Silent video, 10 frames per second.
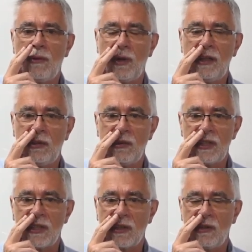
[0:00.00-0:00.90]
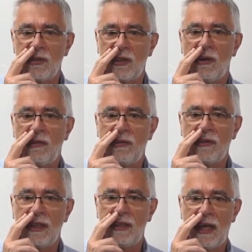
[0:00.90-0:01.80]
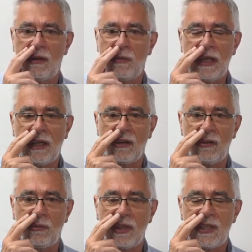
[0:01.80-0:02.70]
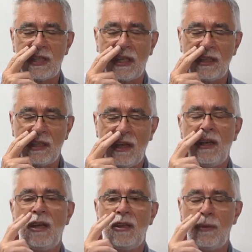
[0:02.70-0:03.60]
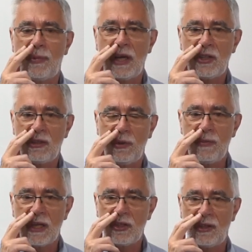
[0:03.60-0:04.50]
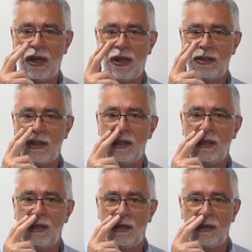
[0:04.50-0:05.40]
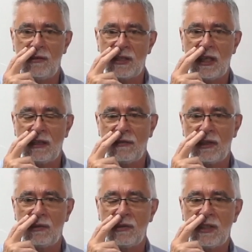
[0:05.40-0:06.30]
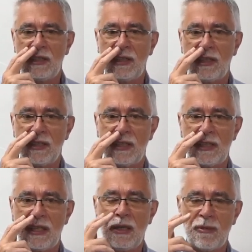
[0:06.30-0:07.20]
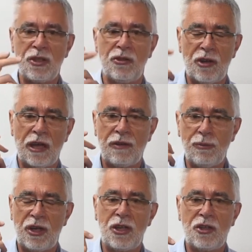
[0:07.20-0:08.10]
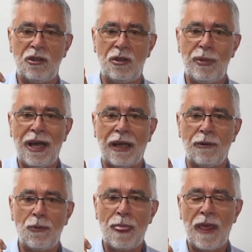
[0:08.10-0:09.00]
When the nose is closed off in that way on one side, the pressure we measure at the outside of the nose here is the same as the driving pressure at the back.